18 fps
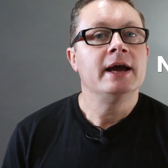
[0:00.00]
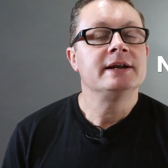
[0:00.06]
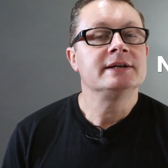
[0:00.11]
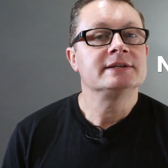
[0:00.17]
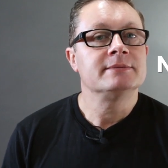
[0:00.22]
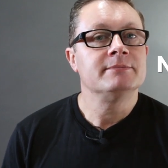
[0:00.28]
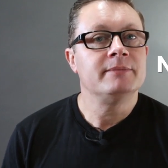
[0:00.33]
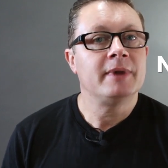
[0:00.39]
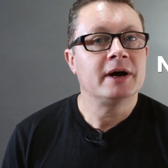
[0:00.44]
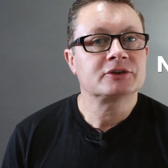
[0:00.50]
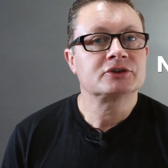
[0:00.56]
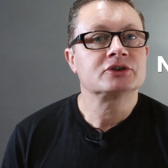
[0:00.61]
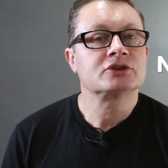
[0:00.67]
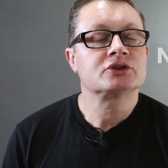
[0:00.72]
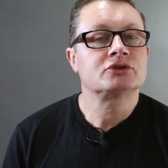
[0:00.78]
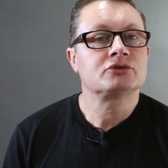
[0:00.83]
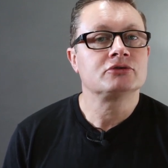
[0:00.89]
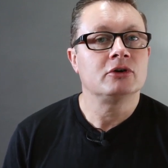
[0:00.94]
it is a
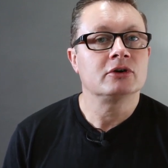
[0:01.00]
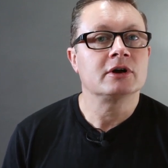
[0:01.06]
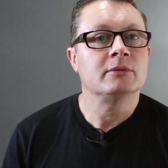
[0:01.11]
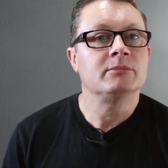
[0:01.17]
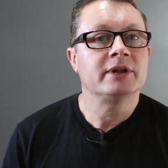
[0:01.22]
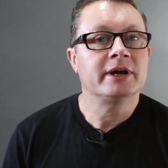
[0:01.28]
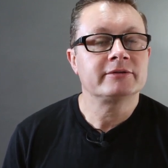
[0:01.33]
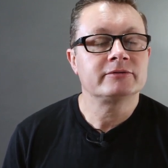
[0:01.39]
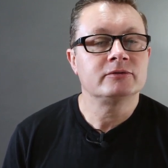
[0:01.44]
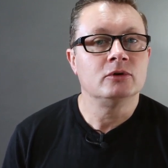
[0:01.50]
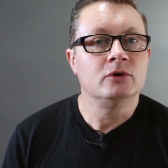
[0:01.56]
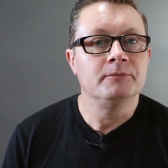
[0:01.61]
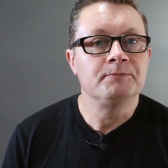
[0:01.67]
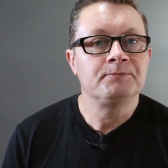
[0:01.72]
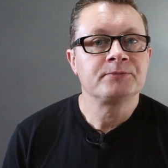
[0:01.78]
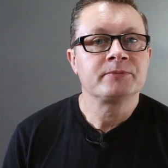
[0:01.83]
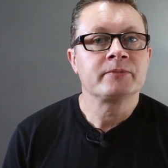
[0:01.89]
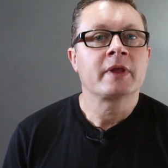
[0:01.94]
much stronger
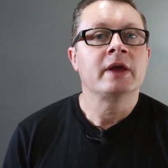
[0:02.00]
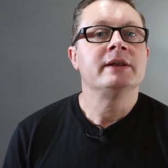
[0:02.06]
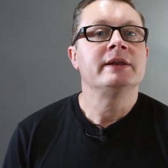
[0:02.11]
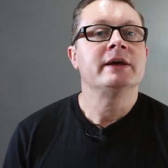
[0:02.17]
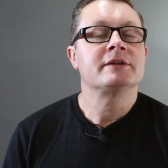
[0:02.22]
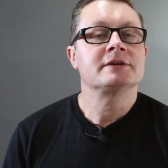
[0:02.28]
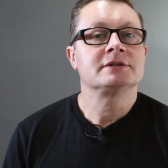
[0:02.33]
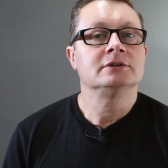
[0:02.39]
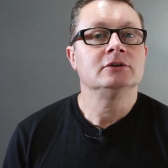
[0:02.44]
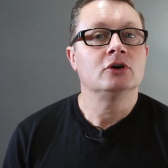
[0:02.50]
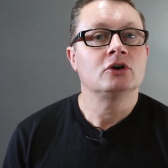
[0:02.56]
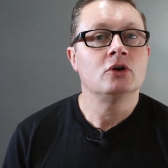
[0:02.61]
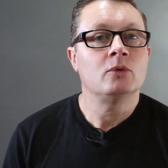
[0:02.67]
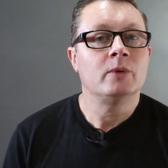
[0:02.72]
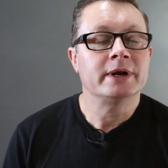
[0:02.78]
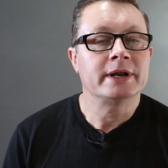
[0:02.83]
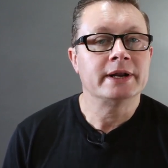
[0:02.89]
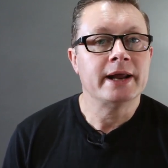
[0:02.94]
platform. Now, there's a
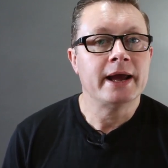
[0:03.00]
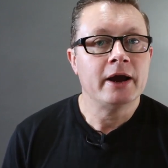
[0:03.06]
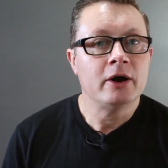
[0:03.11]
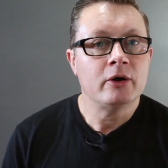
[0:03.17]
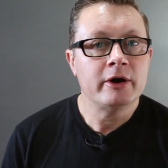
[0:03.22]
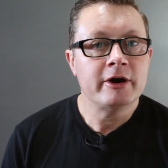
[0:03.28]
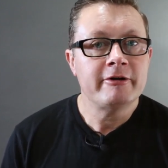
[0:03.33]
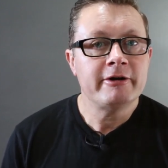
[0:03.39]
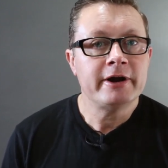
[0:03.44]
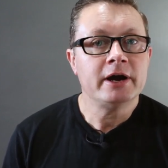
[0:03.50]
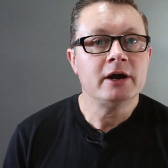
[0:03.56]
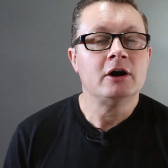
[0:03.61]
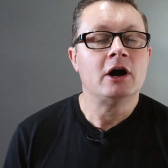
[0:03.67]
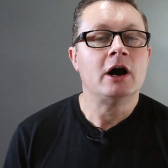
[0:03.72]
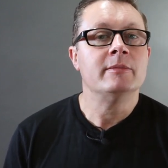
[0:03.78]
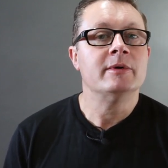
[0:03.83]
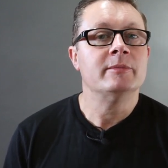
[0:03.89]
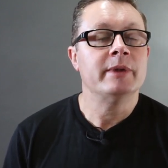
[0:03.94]
local one in our area,
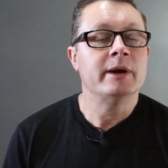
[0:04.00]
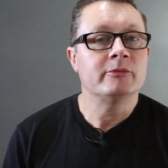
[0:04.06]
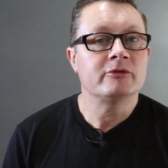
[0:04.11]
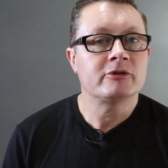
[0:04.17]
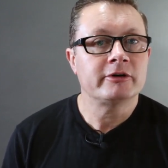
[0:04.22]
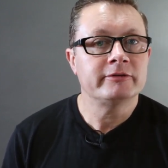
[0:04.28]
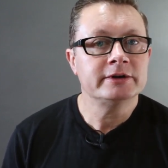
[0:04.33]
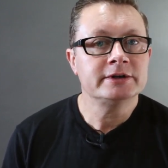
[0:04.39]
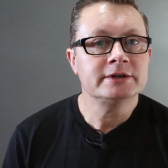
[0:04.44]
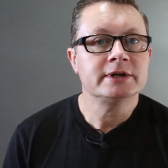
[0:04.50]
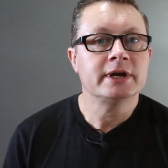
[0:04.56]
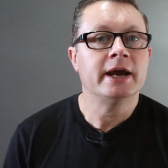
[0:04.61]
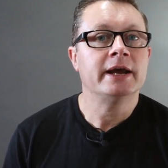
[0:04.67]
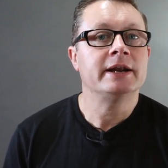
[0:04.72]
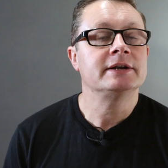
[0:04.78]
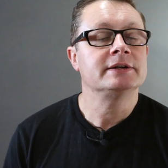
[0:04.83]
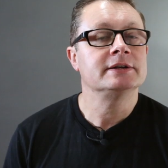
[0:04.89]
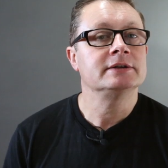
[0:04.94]
I'm a member of it,
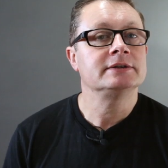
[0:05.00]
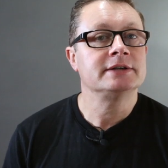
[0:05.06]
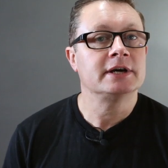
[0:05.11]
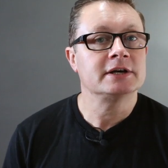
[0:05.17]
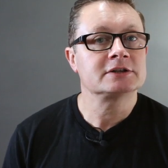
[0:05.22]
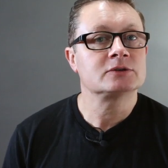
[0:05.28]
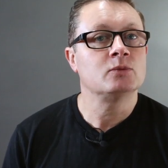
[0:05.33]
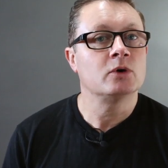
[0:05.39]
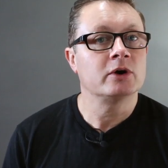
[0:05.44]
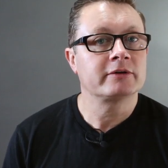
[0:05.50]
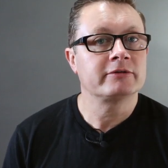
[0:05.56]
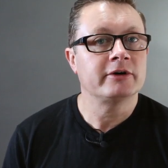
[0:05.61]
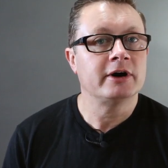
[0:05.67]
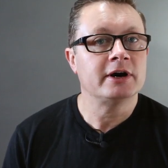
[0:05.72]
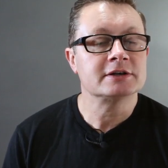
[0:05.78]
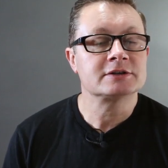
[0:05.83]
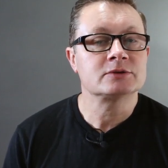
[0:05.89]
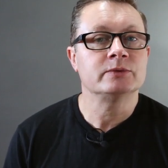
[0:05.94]
and it does work
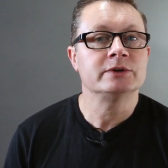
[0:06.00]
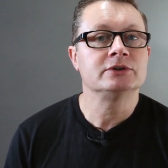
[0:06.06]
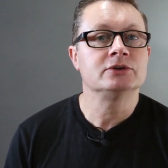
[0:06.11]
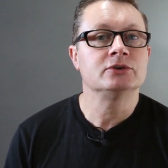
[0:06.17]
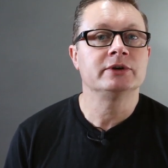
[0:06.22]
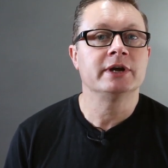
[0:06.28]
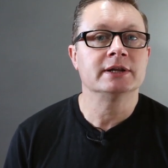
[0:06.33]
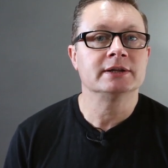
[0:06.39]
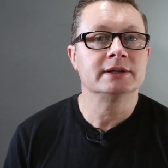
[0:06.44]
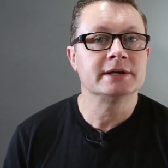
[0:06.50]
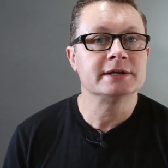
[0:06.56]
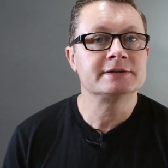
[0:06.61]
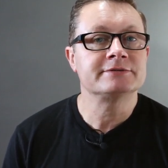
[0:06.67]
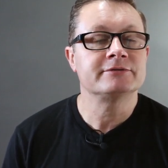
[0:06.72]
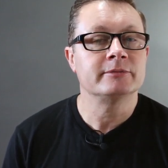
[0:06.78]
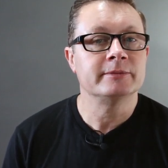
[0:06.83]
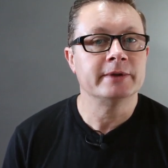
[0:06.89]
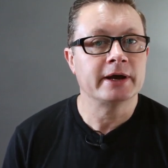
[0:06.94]
for us. We do get
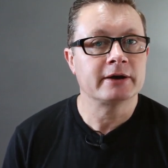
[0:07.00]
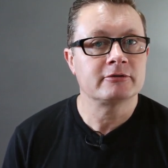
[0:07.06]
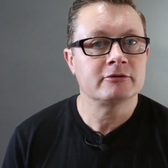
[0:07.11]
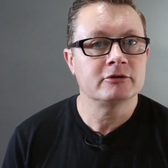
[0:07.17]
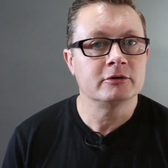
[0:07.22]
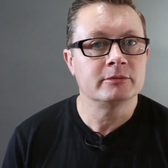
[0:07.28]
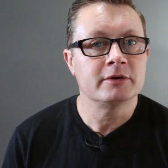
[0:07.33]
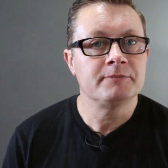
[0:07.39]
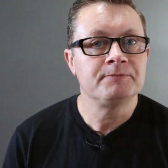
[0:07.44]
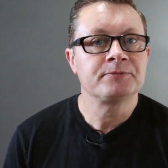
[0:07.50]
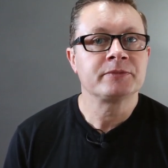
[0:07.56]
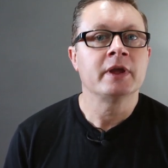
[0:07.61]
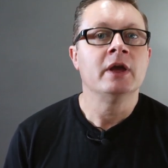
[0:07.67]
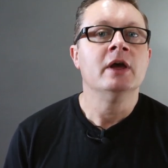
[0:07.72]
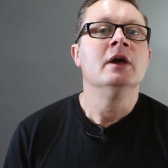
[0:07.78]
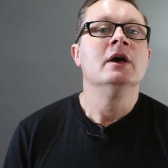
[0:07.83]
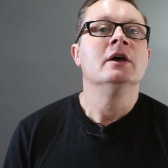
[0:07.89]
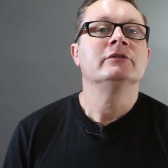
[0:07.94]
leads from that group.
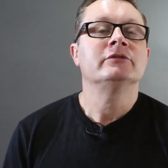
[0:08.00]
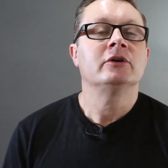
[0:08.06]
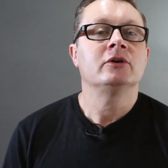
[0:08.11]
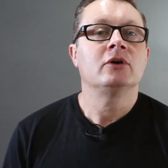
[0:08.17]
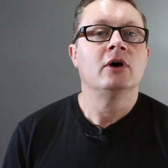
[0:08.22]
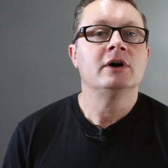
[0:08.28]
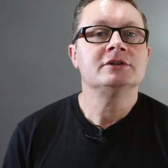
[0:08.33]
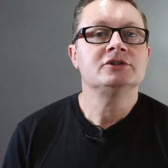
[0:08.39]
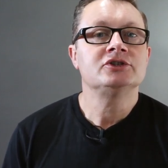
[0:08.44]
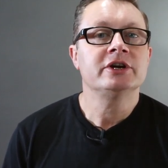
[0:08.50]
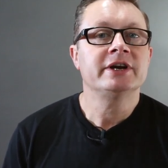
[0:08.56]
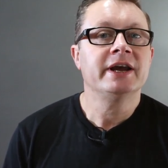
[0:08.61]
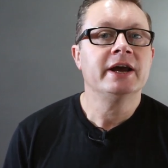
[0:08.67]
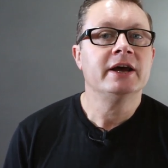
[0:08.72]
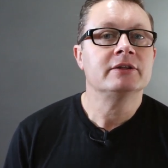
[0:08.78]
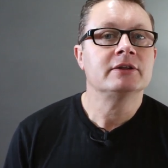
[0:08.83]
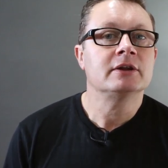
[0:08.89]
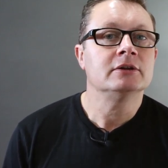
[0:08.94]
So, guys, check
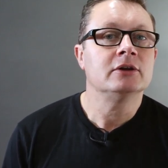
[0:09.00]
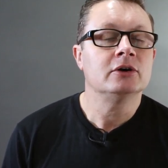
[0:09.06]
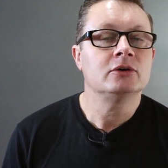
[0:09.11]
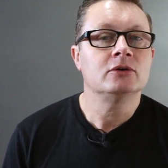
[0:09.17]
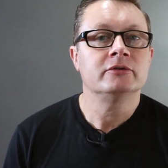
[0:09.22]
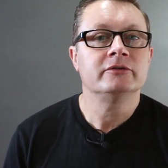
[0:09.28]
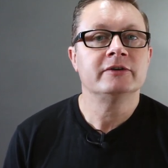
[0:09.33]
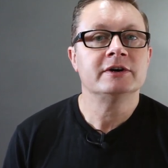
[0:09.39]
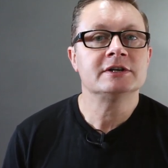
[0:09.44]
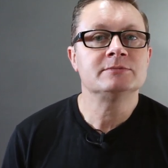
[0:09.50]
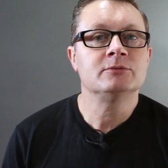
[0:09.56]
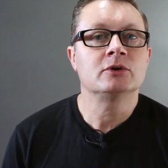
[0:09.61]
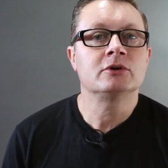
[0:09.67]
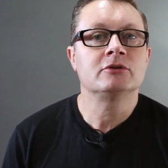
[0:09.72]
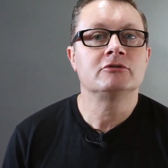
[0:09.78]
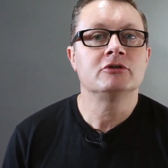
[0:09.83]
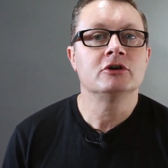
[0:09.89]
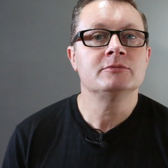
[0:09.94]
out the local
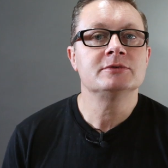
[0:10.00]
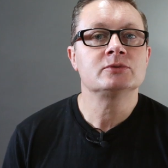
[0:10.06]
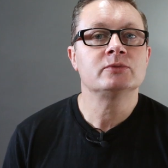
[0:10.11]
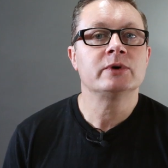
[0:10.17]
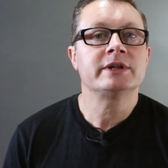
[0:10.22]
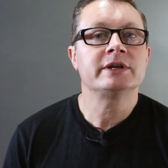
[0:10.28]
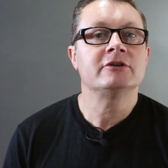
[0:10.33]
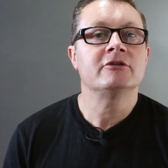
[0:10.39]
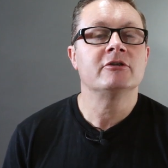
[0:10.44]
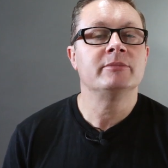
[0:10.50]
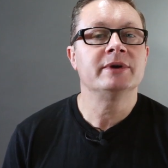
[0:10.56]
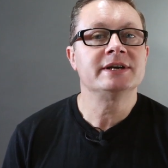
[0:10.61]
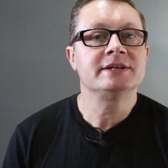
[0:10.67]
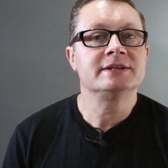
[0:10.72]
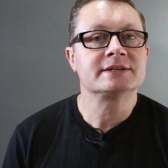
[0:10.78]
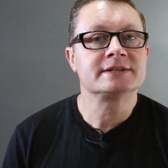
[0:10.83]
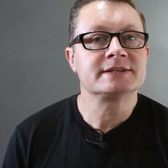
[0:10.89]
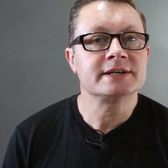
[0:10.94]
Facebook groups, whether you're a
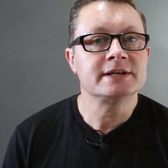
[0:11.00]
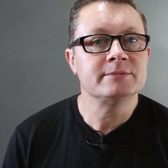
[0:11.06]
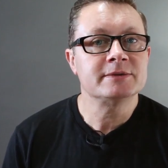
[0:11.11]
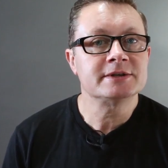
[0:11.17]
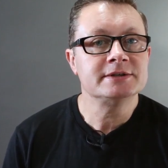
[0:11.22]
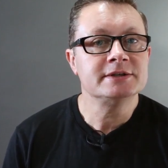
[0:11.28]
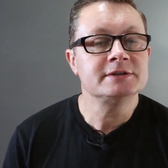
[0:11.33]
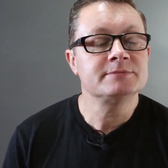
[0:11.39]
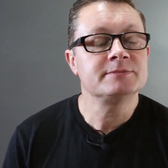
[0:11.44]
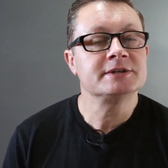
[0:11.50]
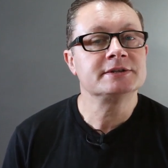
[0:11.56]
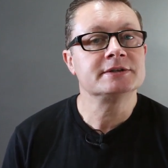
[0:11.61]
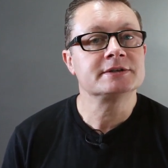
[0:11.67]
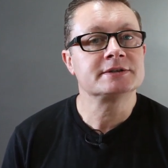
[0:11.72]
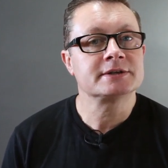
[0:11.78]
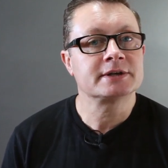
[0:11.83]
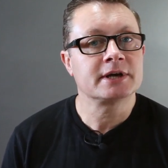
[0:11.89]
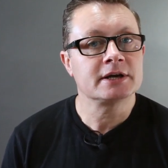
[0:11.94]
B2C business,
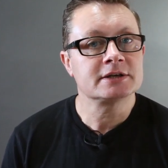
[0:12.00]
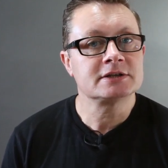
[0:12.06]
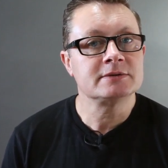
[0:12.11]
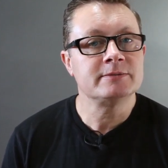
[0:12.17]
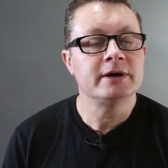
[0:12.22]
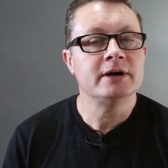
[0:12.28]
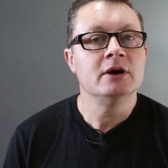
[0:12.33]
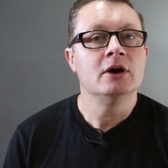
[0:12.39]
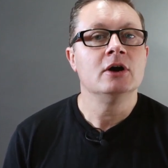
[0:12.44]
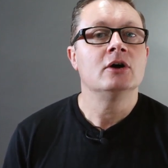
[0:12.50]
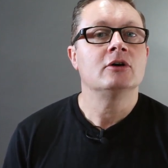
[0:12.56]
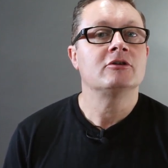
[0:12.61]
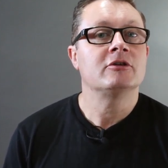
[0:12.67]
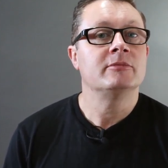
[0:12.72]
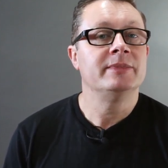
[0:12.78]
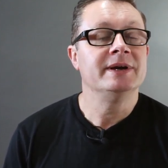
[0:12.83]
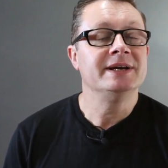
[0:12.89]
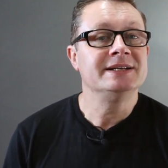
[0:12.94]
business to customer,
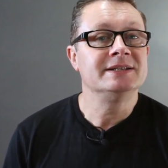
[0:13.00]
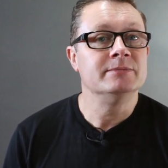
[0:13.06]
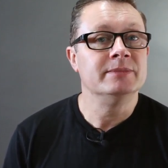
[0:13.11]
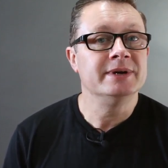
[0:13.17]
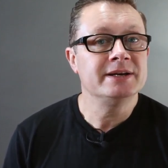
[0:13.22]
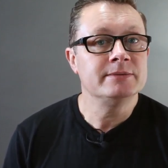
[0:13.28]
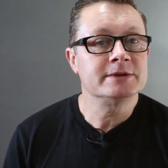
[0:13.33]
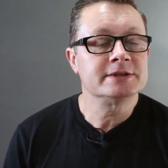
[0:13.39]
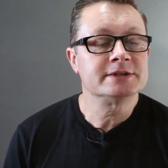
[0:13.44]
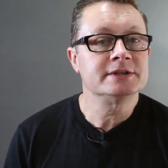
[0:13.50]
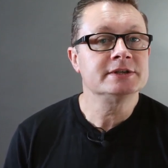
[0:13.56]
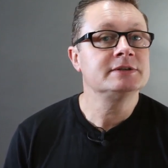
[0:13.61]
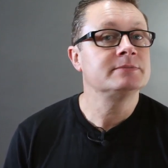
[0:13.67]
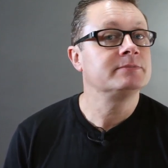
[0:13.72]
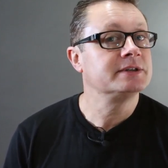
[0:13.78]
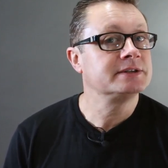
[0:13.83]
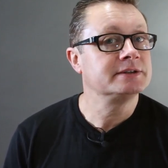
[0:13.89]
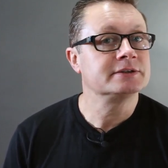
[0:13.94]
or a B2B
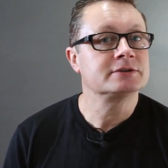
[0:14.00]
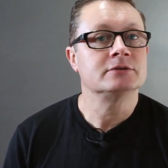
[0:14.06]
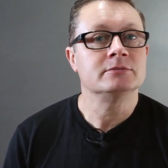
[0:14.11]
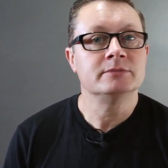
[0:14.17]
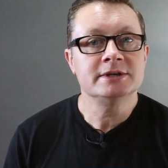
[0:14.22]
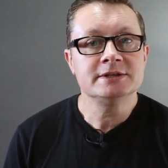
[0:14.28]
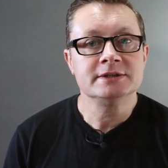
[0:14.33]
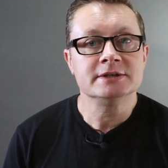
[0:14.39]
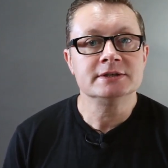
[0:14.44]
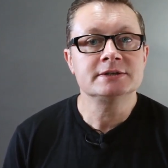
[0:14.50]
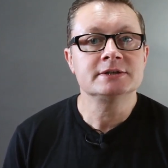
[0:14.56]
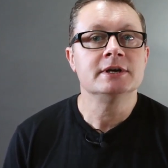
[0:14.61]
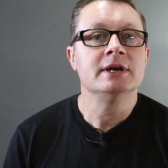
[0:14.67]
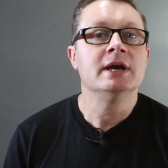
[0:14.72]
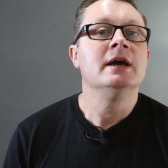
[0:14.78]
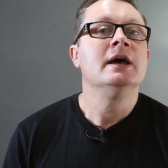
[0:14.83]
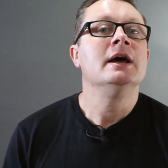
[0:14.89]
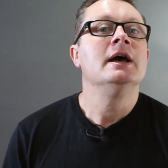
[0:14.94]
business, business to business.